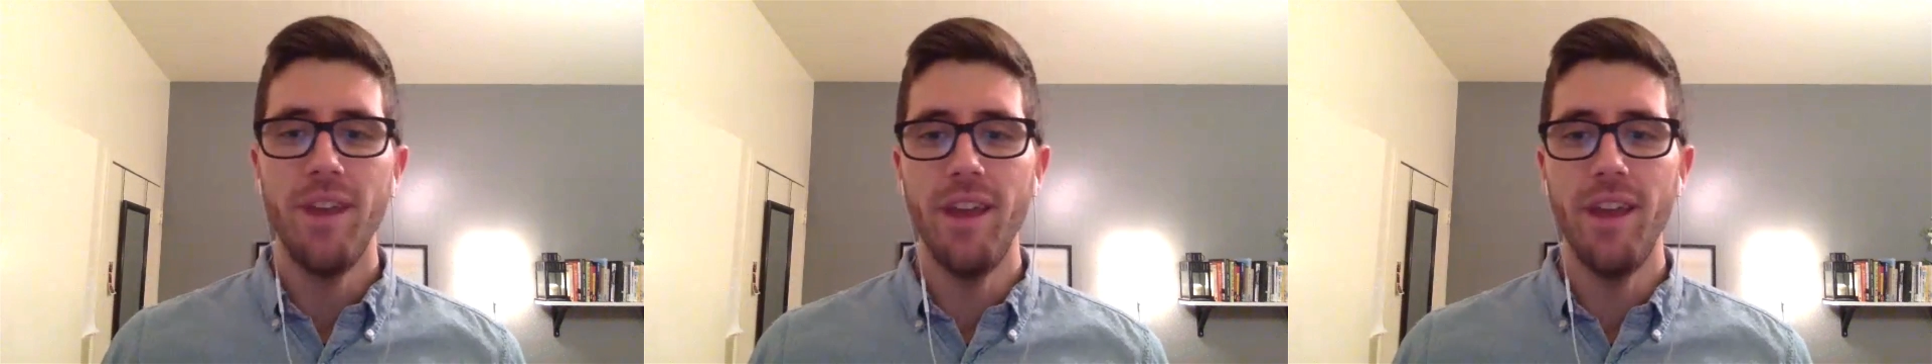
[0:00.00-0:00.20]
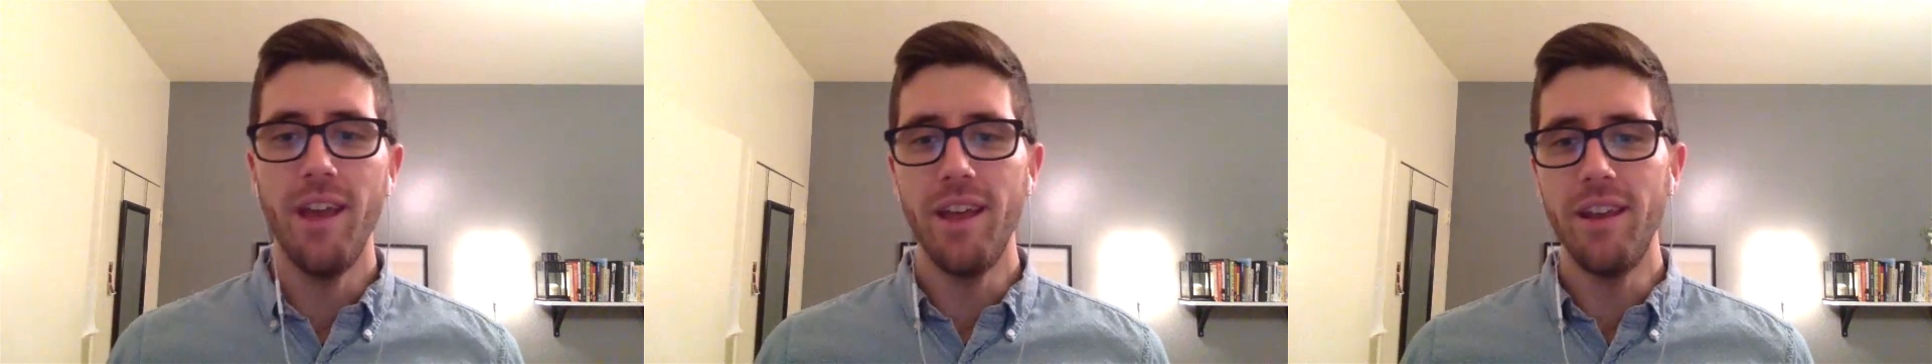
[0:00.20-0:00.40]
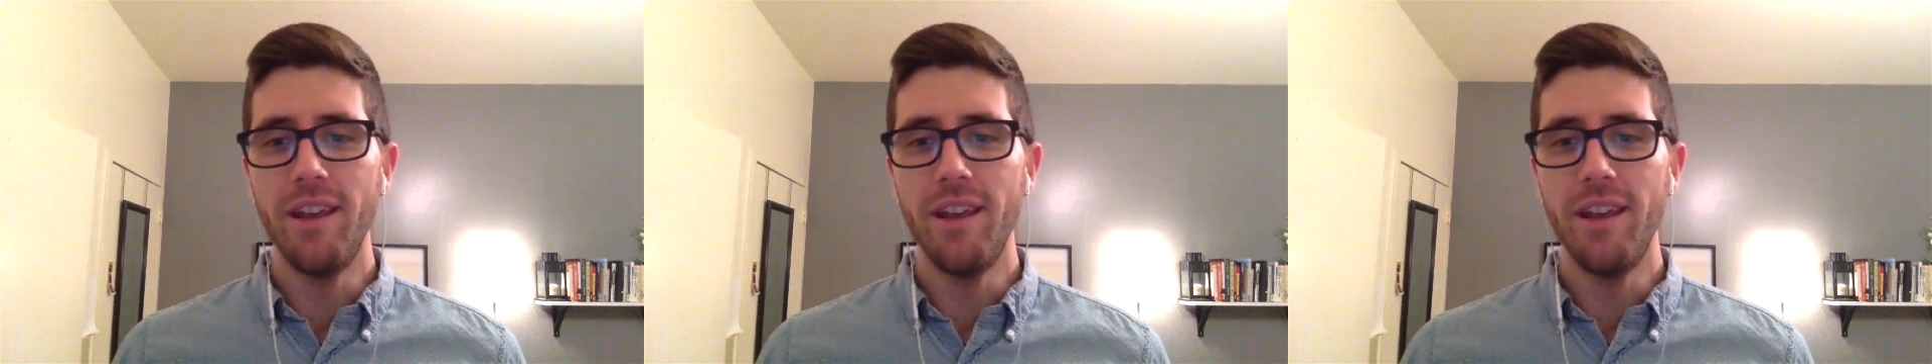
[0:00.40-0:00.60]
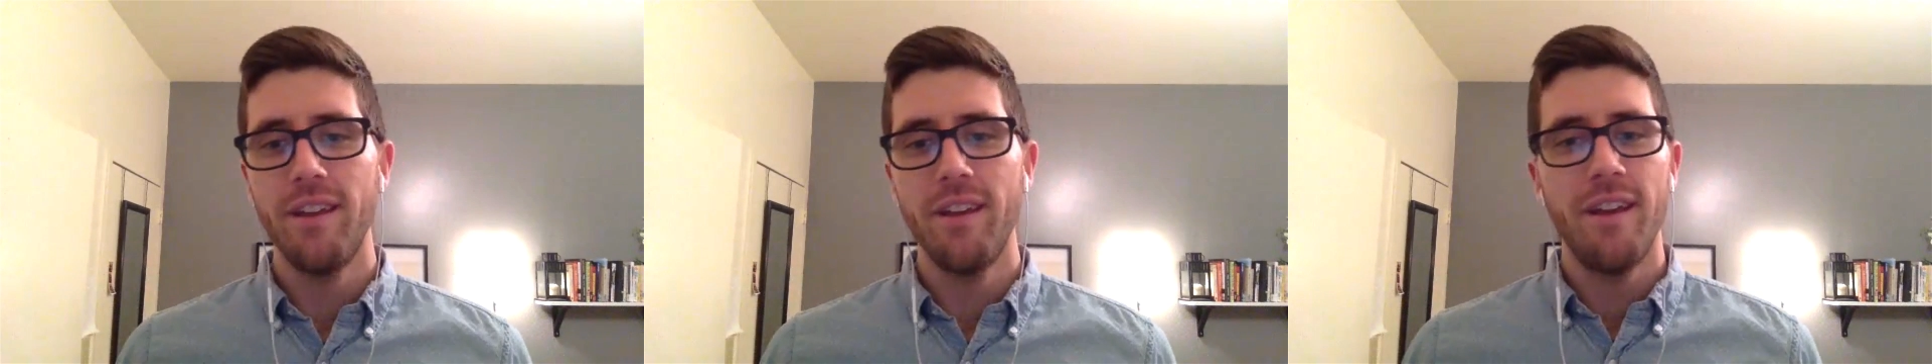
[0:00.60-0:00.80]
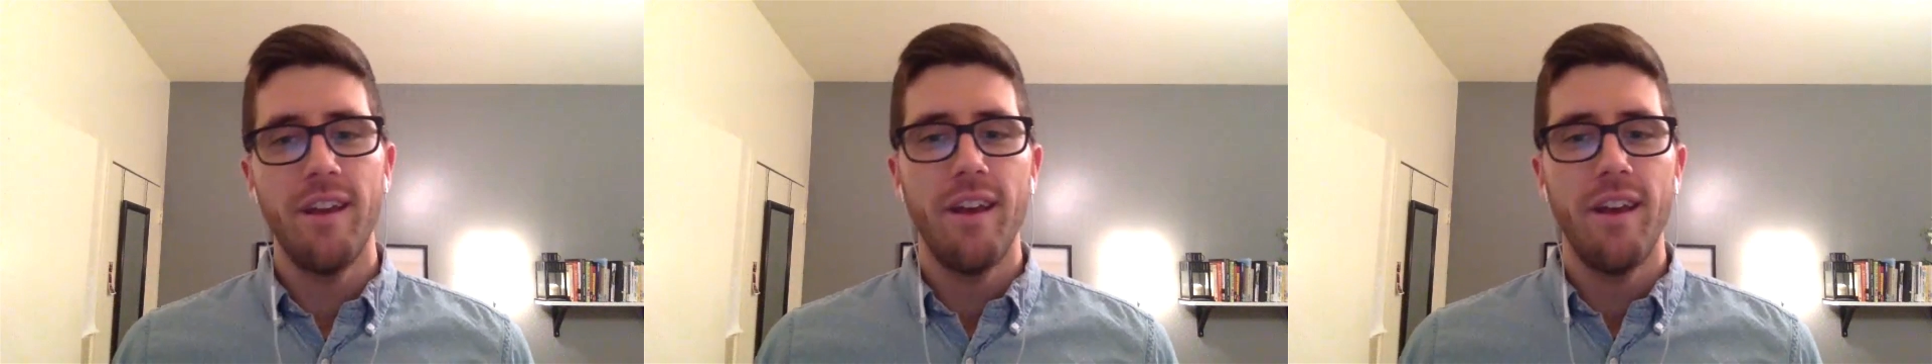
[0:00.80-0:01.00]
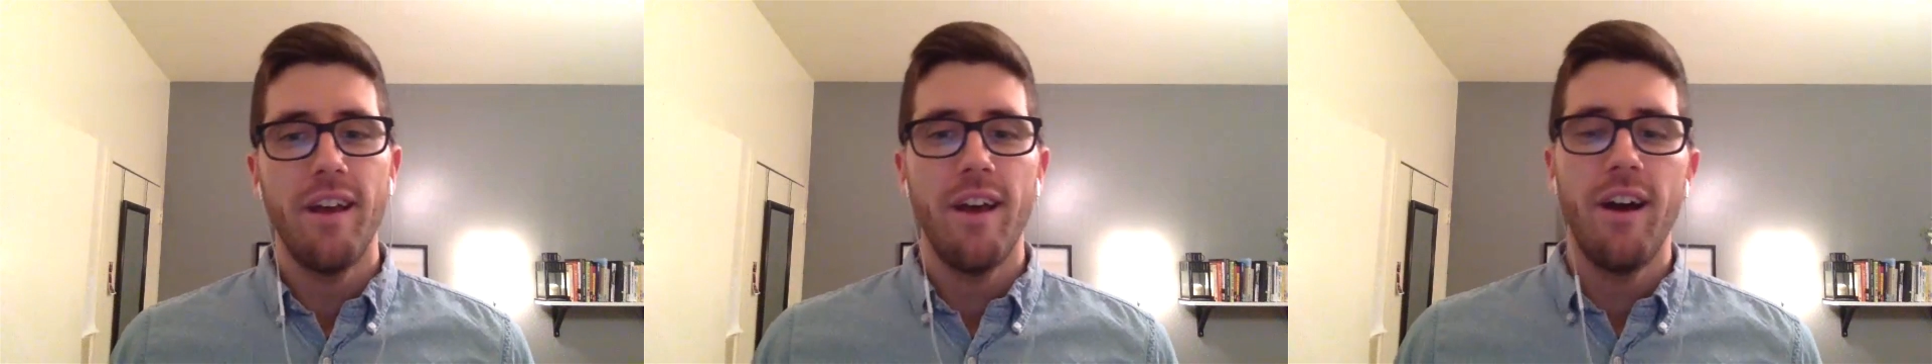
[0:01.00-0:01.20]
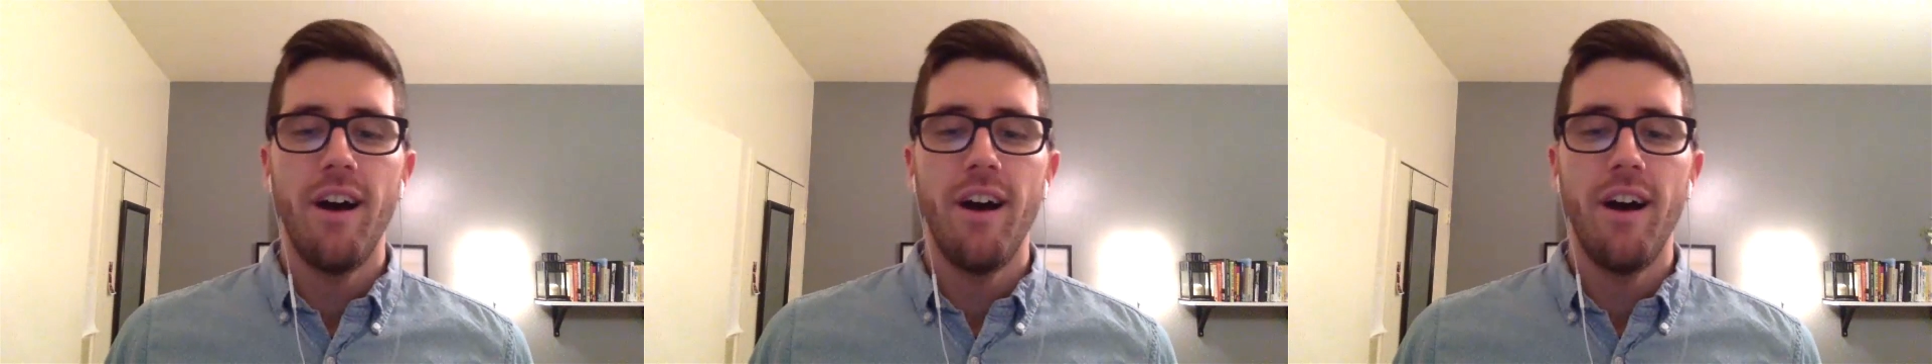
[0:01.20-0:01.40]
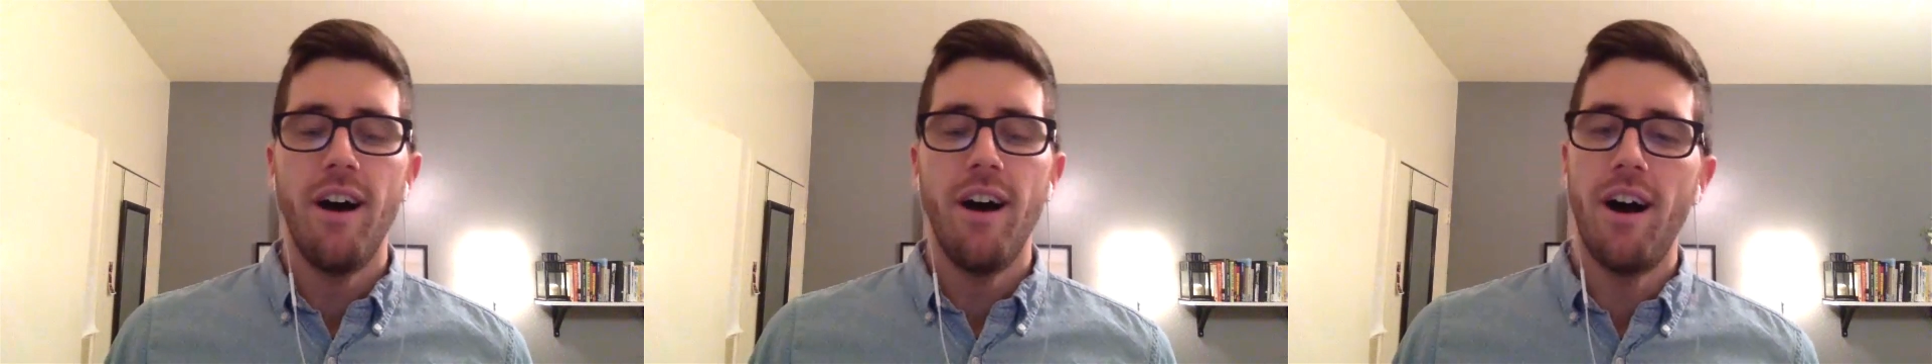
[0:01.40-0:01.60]
And
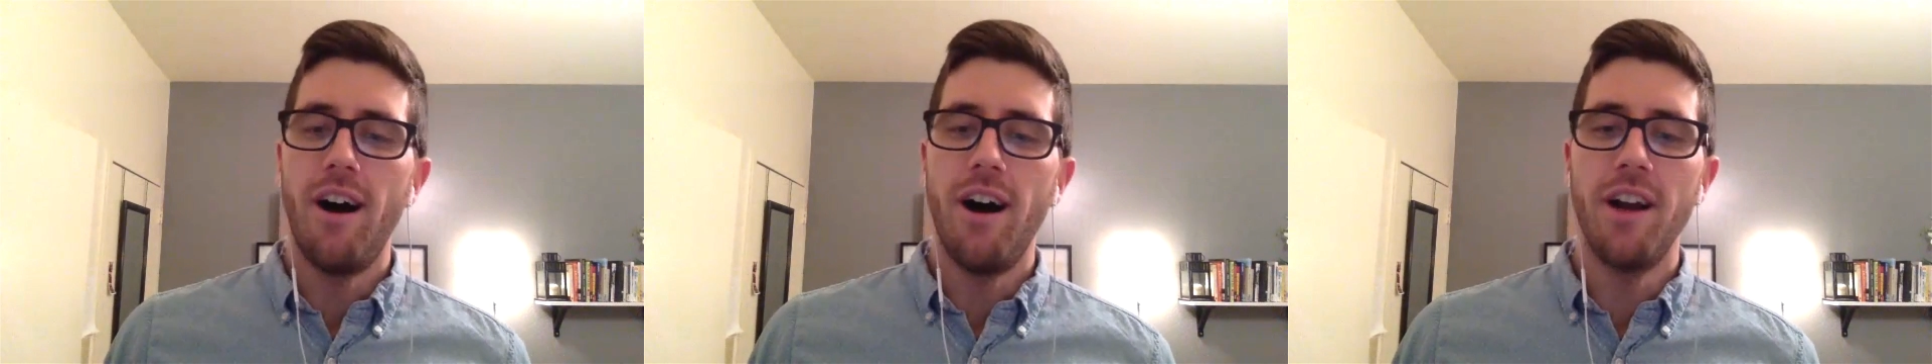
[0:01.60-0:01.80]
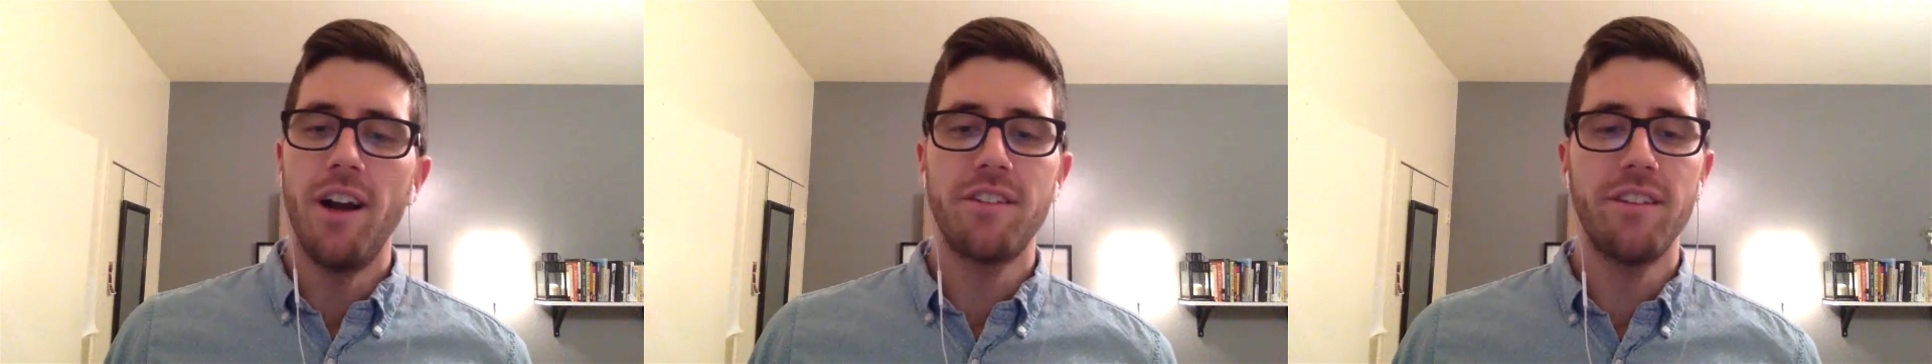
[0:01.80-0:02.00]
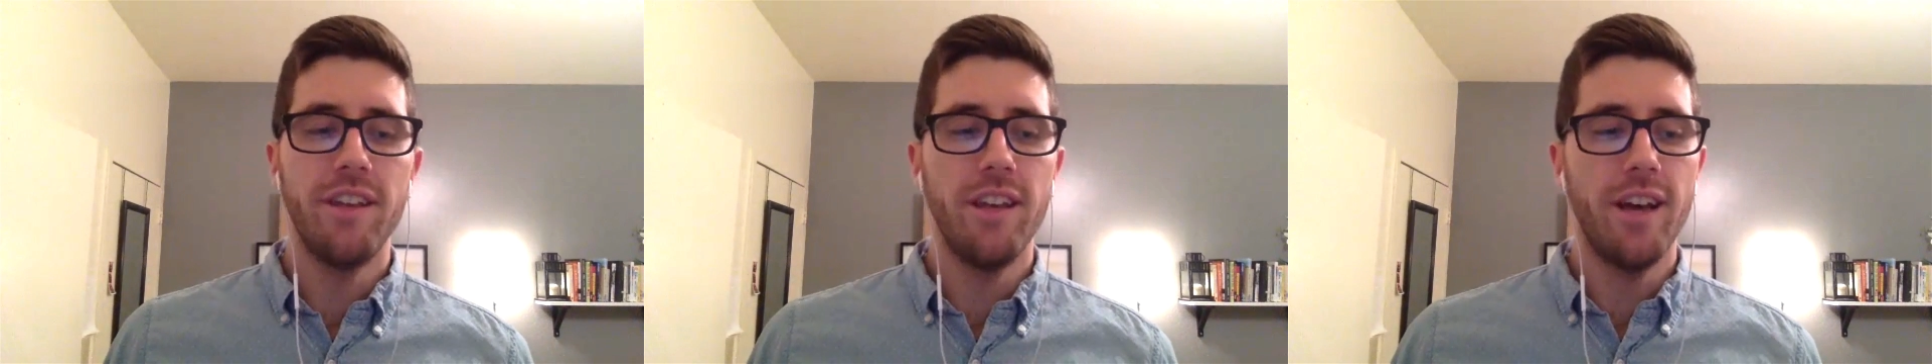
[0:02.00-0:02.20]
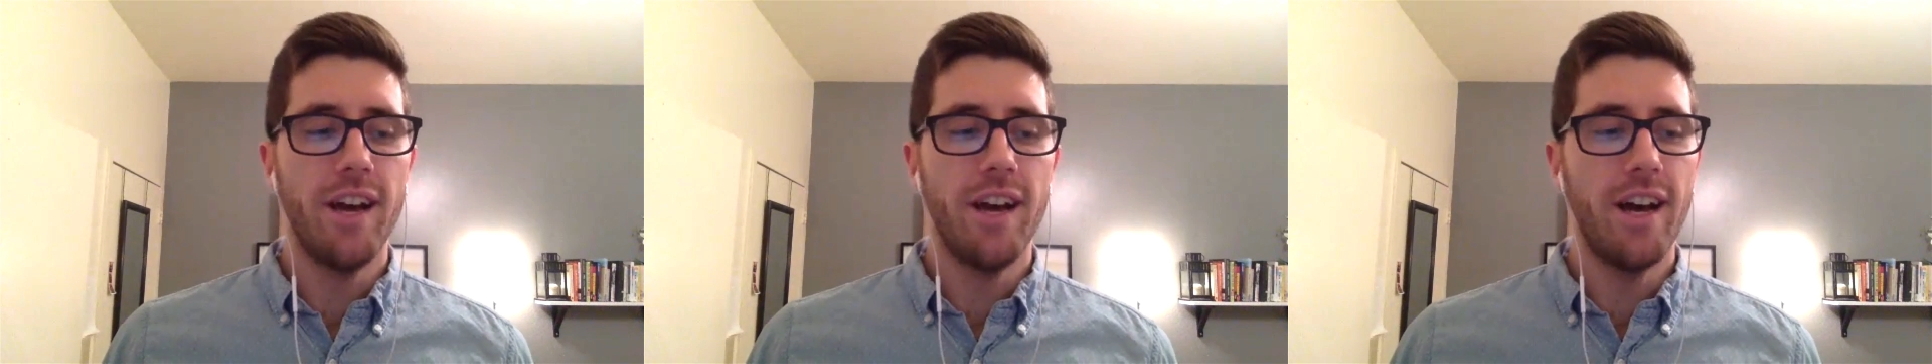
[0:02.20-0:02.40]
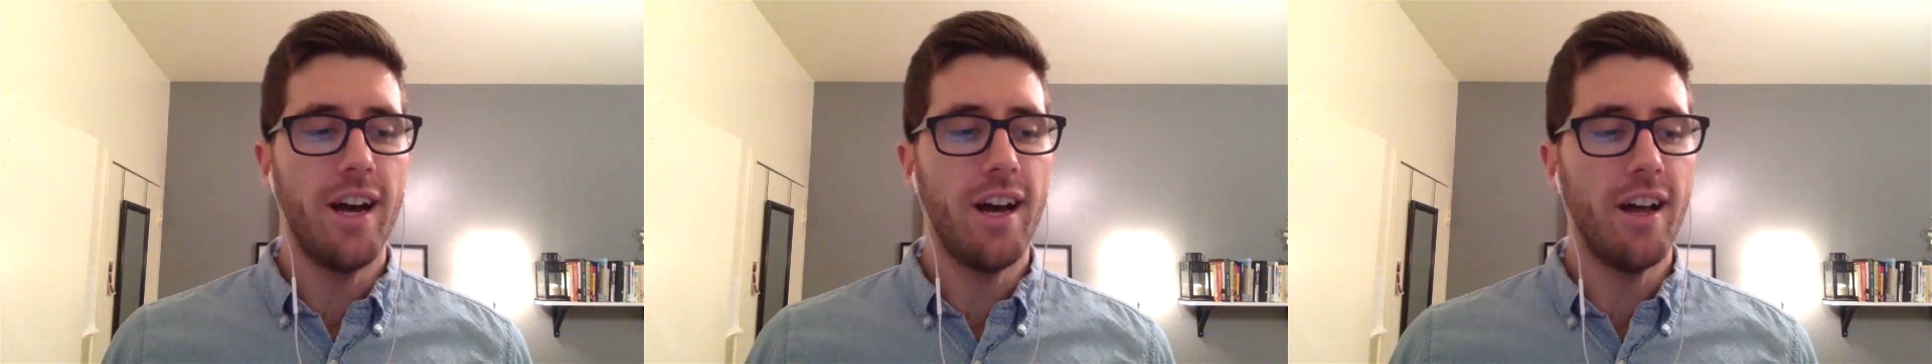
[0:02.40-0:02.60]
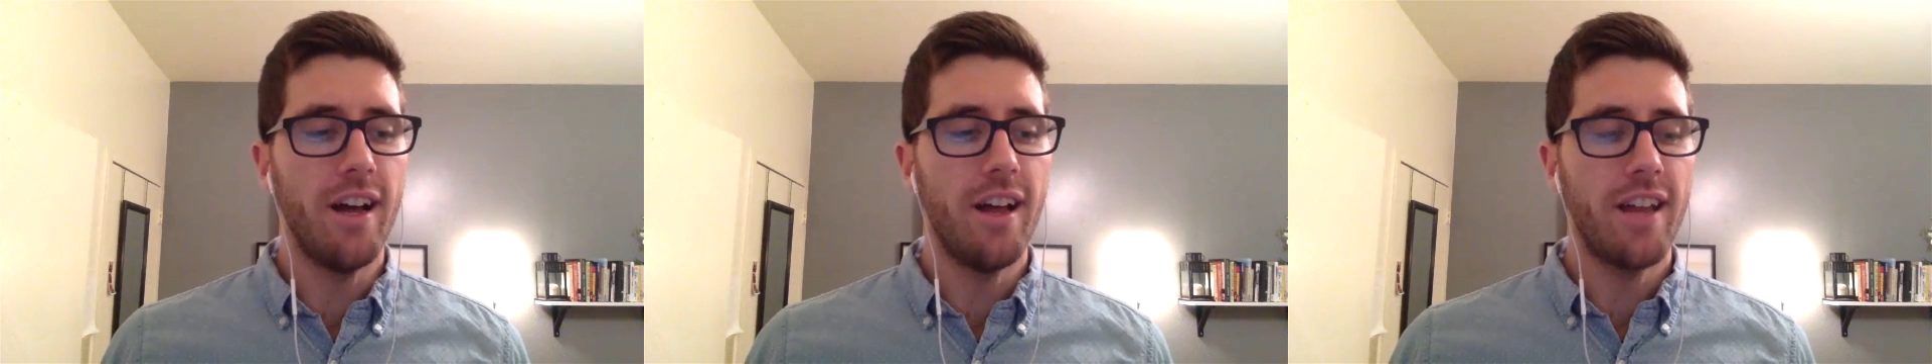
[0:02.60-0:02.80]
honestly, uh,